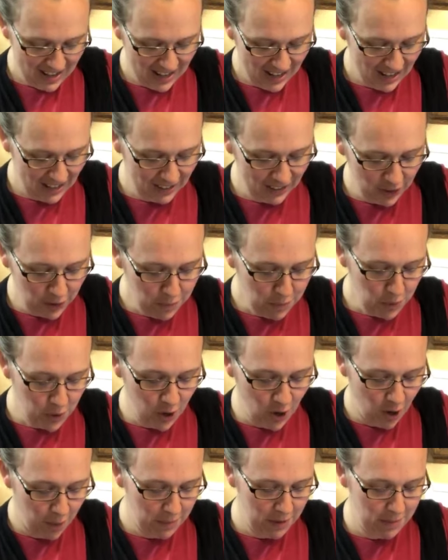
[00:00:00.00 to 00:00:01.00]
a little more
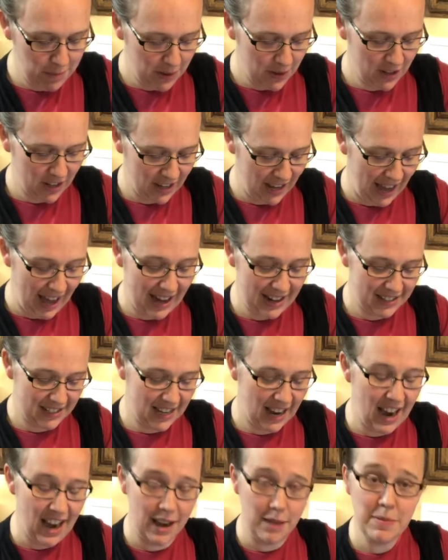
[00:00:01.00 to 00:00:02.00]
almond milk at a
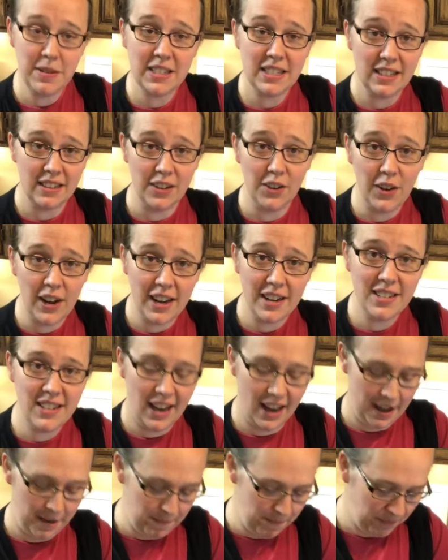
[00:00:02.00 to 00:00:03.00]
time, just a little at a
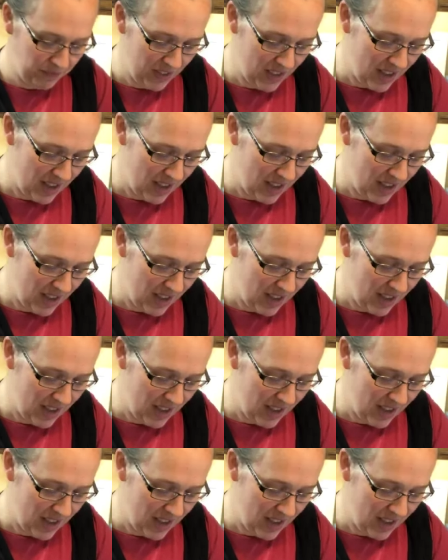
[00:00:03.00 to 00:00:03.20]
time,